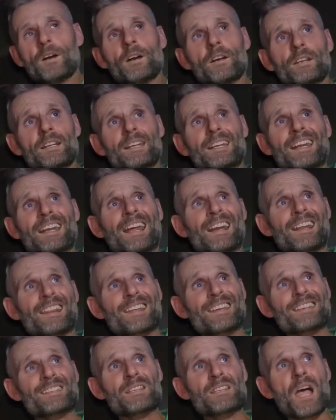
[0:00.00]
going to get out of
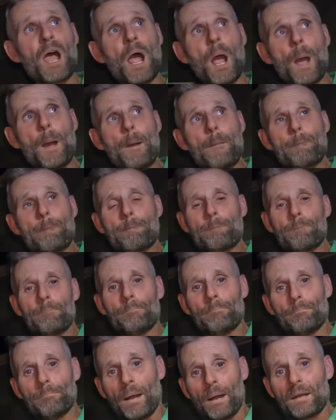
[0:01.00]
these
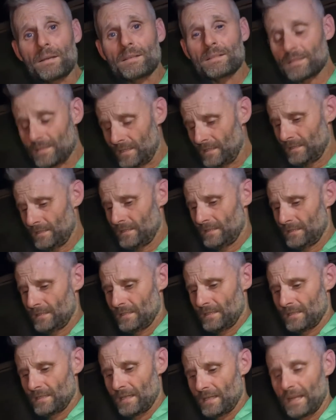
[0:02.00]
bugs
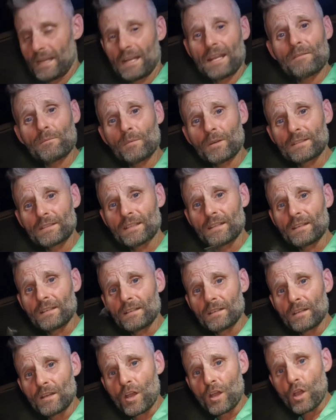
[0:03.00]
and have my dinner.
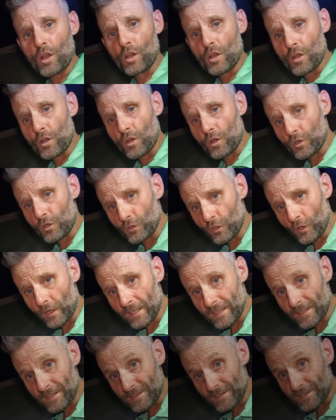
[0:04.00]
Good
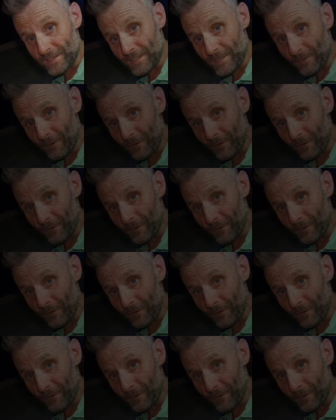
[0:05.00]
night, see you